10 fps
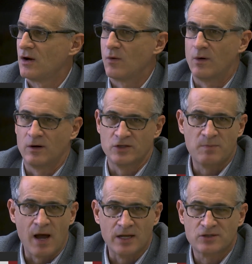or
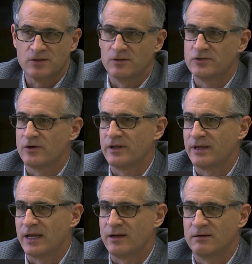sponsors or
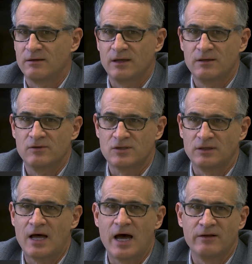anything, and there's a
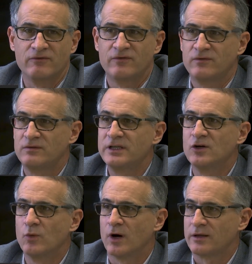lot of
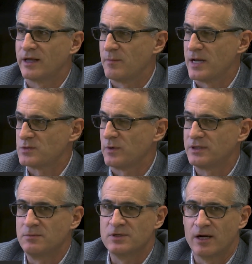legal work that a baseball
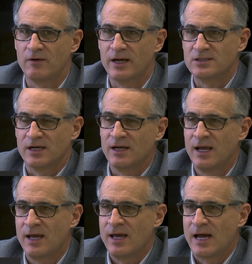team generates. And
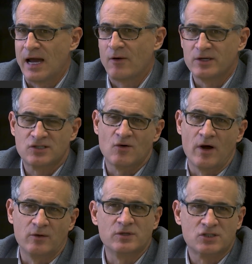I always thought it was